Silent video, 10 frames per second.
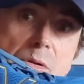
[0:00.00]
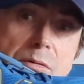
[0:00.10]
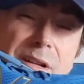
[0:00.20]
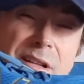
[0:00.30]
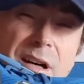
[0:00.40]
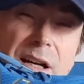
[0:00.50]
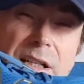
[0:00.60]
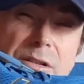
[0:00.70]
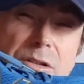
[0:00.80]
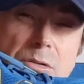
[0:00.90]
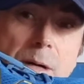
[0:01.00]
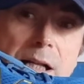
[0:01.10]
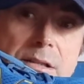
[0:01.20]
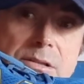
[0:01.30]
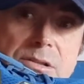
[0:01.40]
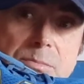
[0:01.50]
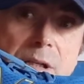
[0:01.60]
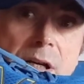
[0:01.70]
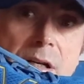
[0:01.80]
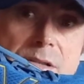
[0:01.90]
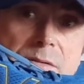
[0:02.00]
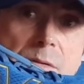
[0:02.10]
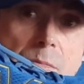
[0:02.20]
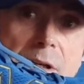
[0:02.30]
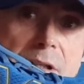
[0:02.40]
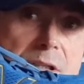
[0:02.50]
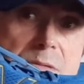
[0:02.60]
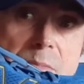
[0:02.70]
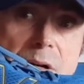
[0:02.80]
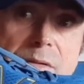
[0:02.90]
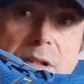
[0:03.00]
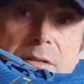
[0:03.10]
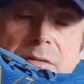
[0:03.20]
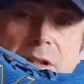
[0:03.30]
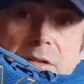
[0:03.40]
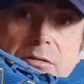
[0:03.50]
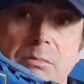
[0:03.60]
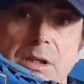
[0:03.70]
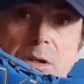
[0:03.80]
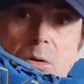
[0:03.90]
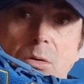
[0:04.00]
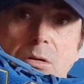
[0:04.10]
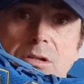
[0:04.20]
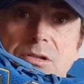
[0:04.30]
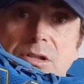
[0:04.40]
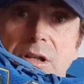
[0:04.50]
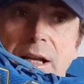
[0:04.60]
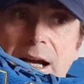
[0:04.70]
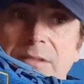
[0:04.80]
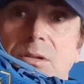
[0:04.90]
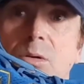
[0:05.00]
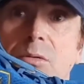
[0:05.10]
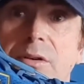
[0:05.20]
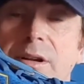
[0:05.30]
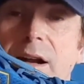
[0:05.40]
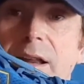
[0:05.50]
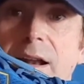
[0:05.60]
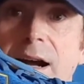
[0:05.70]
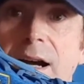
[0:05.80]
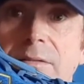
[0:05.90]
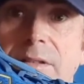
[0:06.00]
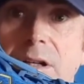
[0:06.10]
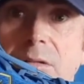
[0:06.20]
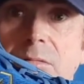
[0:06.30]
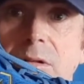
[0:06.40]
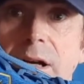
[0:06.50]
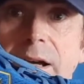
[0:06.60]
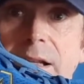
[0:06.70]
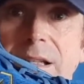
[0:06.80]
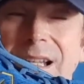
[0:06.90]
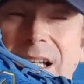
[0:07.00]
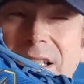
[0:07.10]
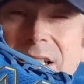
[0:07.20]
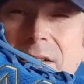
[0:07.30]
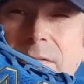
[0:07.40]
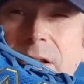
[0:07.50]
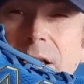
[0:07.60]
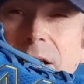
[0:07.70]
for a 9 in New Balance, because of the width. It's perfectly fine for me. The Hokas, I'd have to go for the 9.5 now, and I still feel